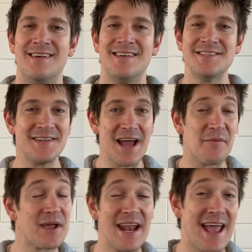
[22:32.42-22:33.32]
So now I'm
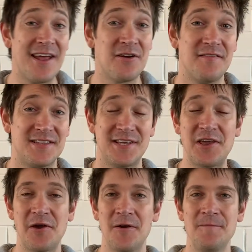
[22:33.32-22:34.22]
going to hand over to
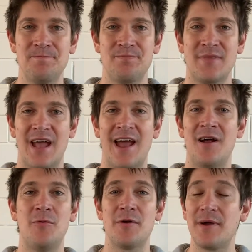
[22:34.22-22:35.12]
you and I
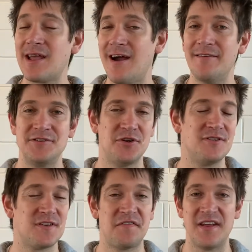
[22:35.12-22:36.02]
want to encourage you
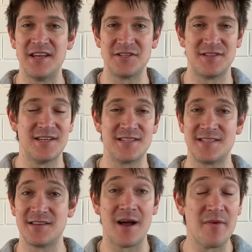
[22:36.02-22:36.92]
to finish this
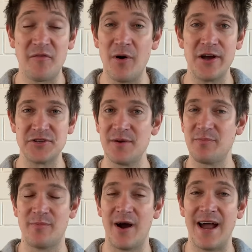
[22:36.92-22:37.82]
time of
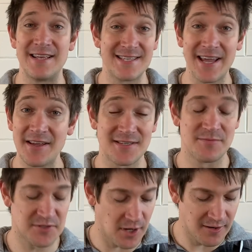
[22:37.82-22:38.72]
worship by singing some
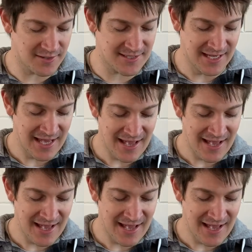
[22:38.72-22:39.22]
songs.